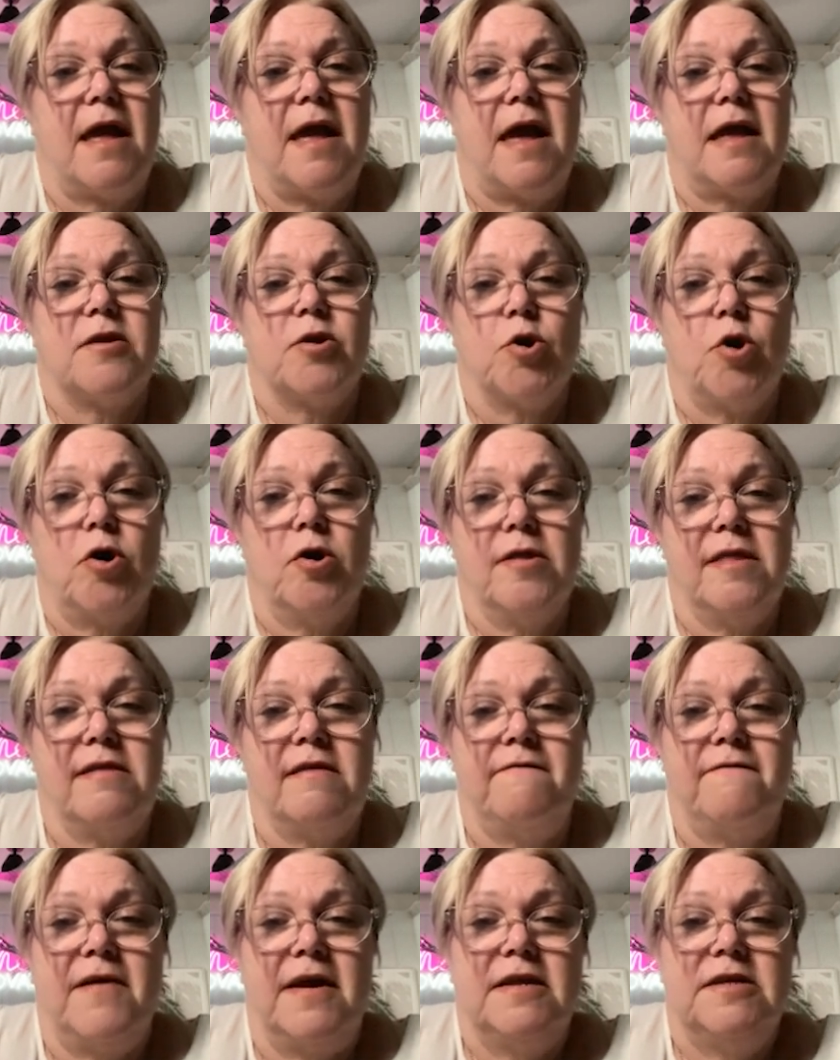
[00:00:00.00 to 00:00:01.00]
and
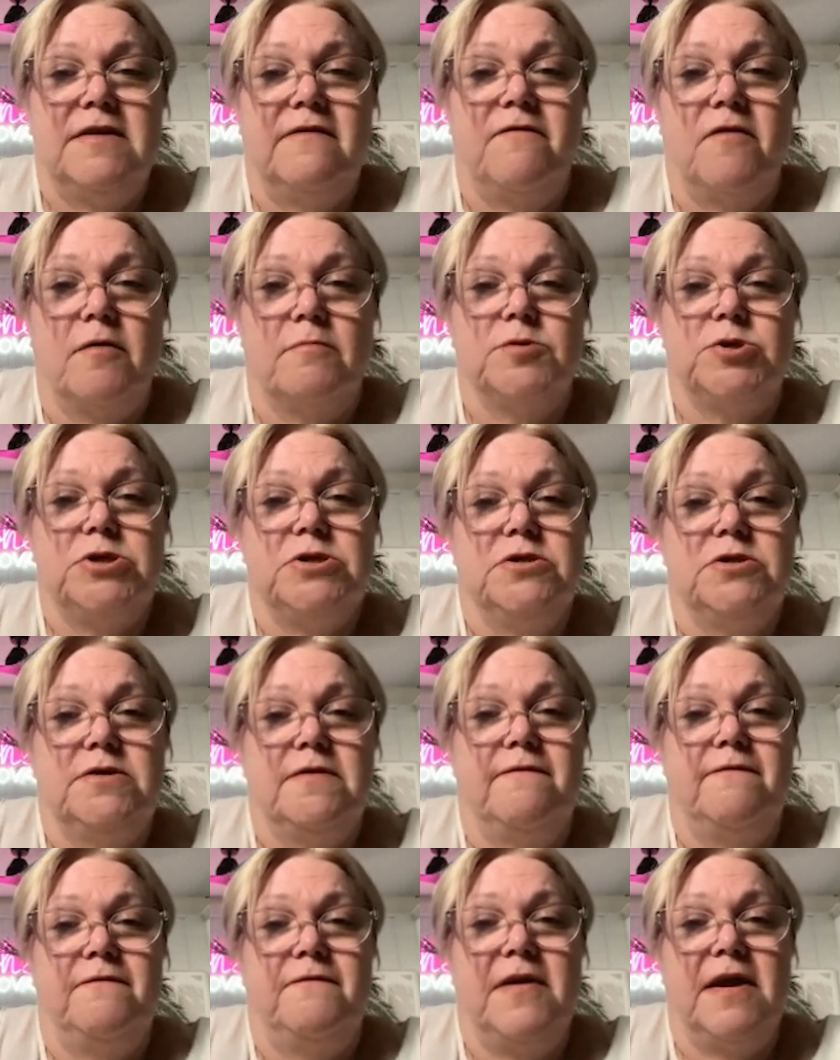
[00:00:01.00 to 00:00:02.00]
cost-effective option
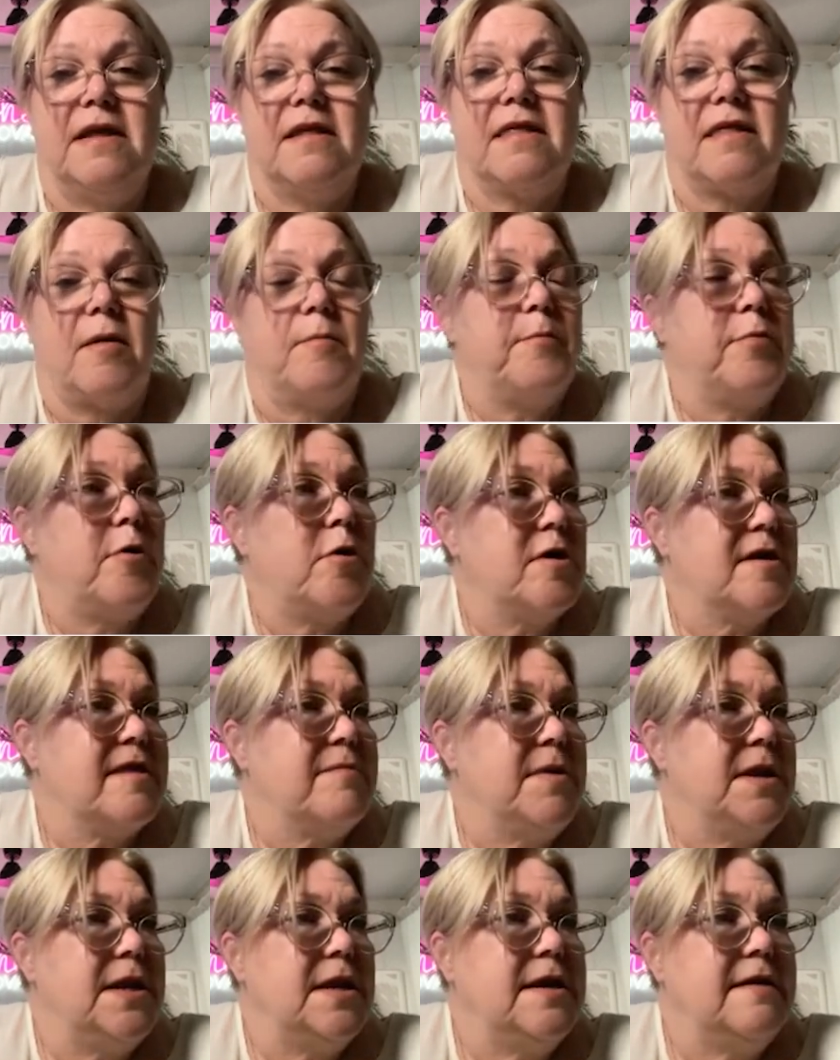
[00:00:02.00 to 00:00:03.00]
to fix
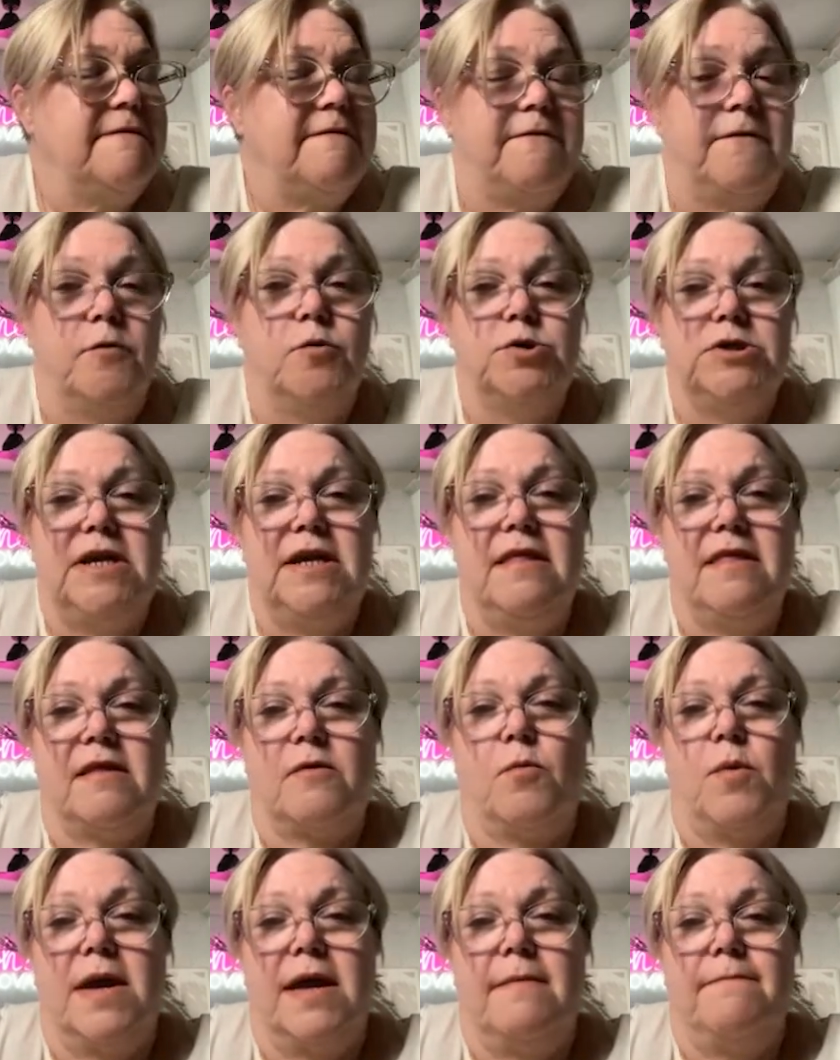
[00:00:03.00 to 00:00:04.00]
approximately 40
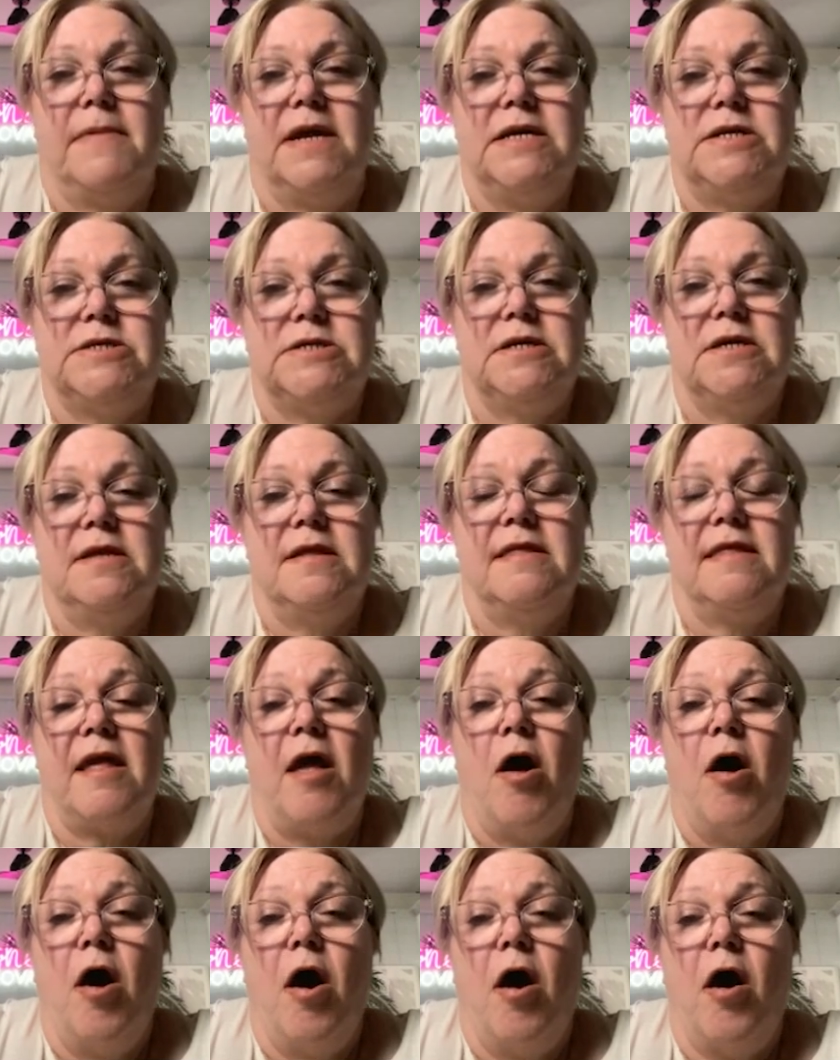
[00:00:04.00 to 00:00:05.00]
square metres
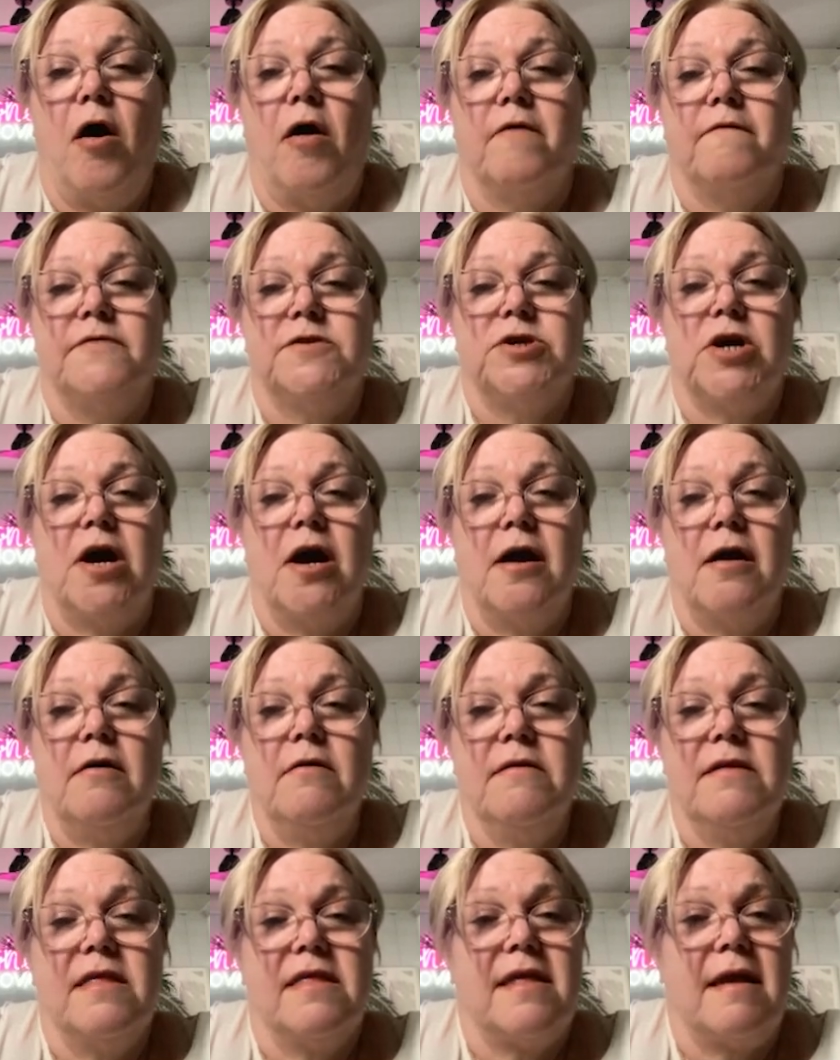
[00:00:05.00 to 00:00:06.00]
of tiles.